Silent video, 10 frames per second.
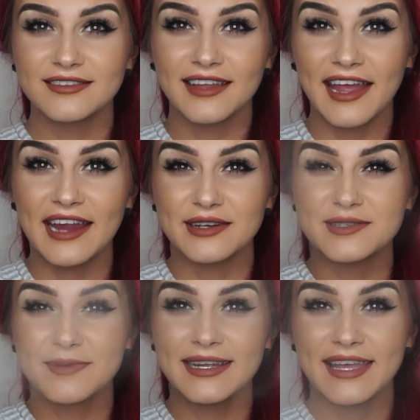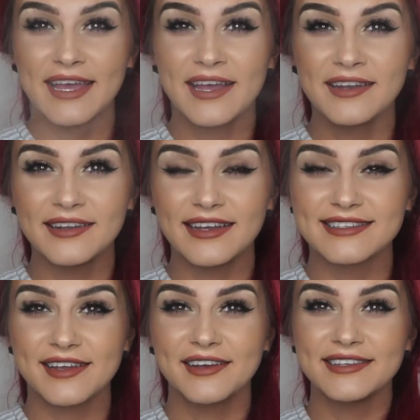Like a hairspray can. It's
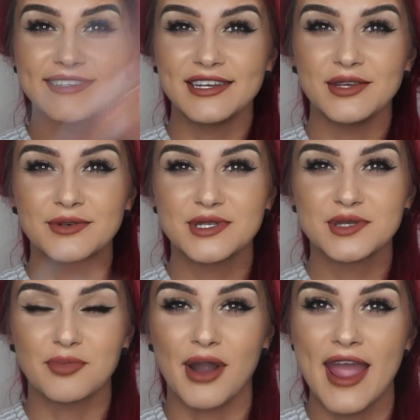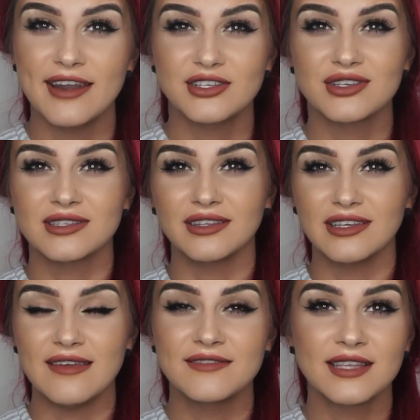like a continuous spray and it just
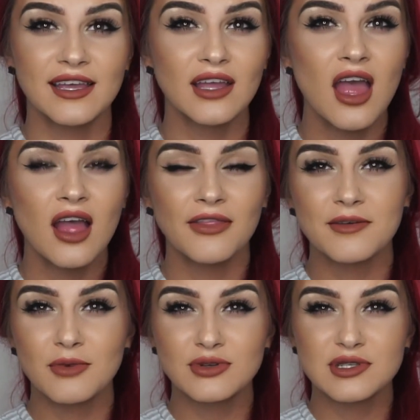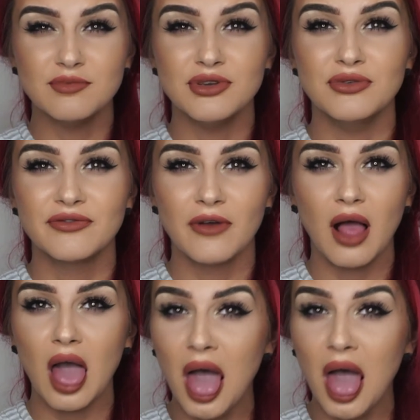leaves like the most beautiful...